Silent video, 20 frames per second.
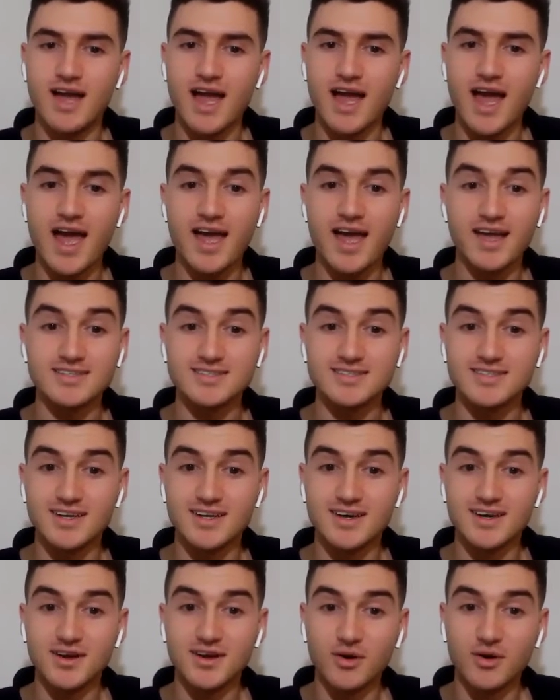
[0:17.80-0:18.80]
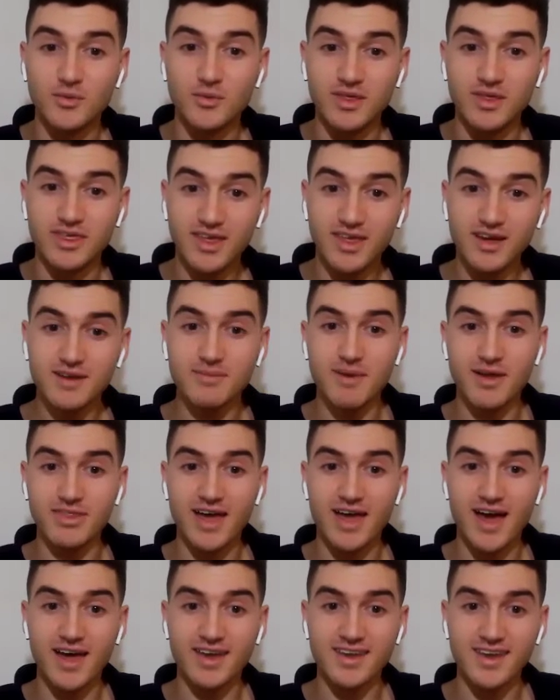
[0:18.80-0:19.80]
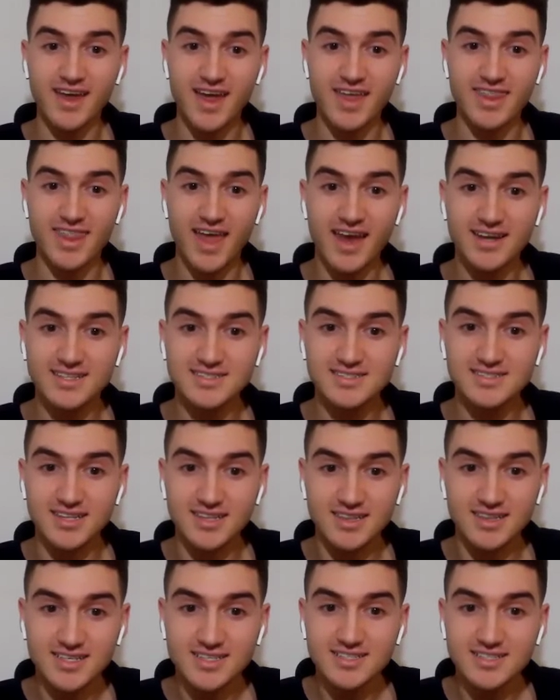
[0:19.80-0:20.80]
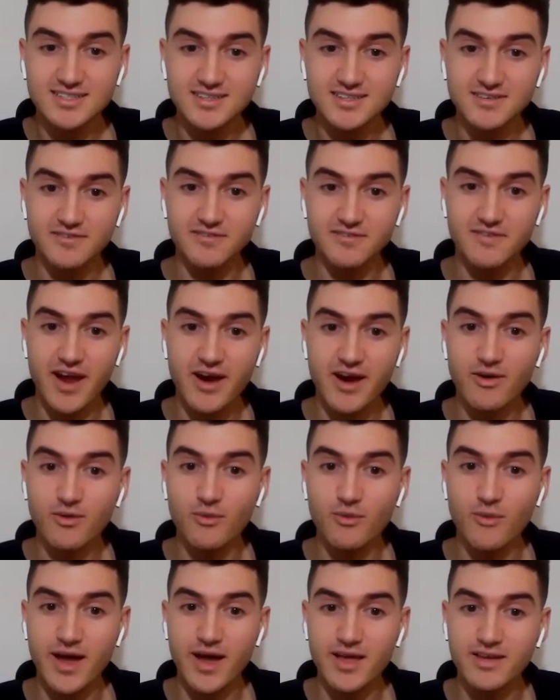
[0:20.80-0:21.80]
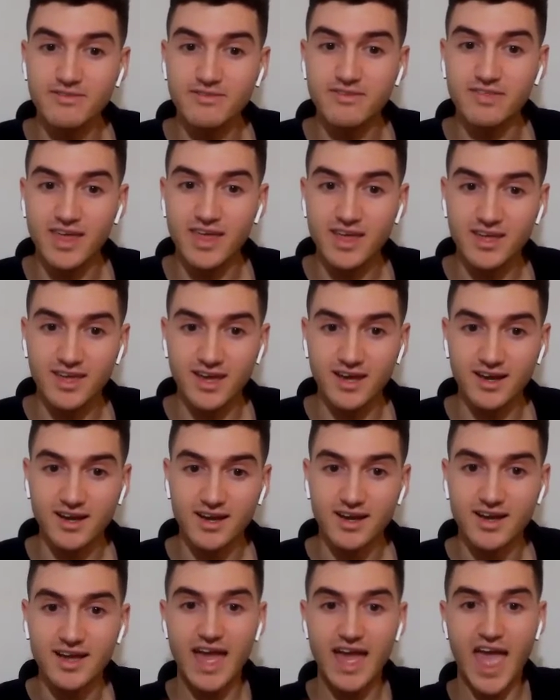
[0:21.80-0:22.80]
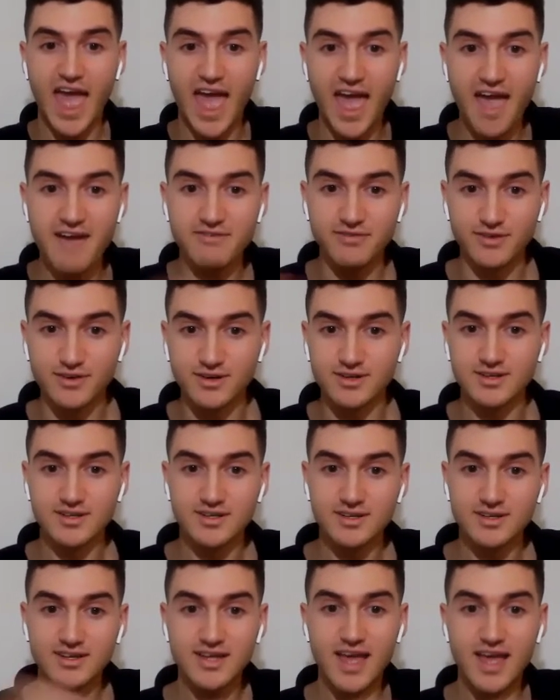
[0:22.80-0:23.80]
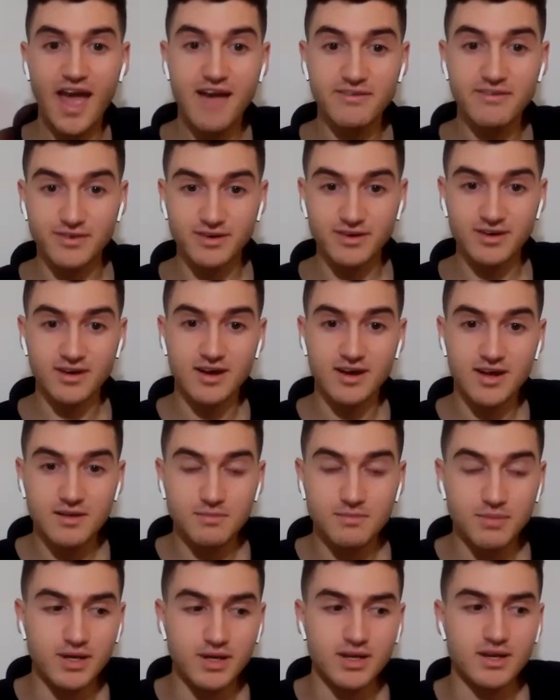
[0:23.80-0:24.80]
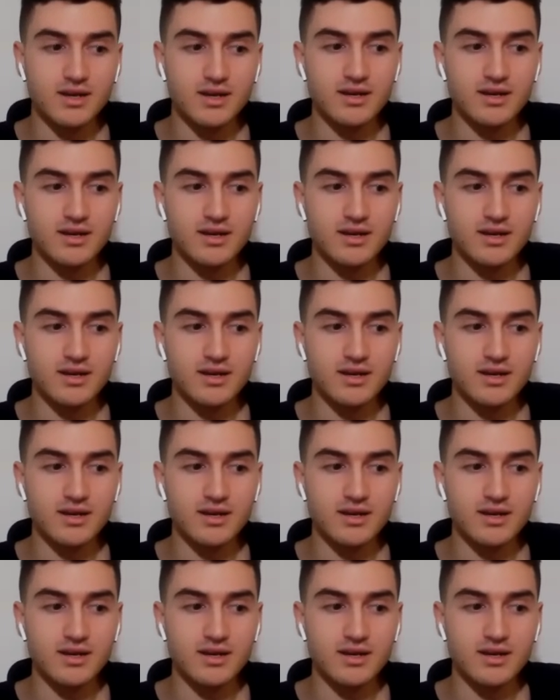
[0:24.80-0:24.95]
And we think about that, and that is the least fair way of thinking ever, ever. But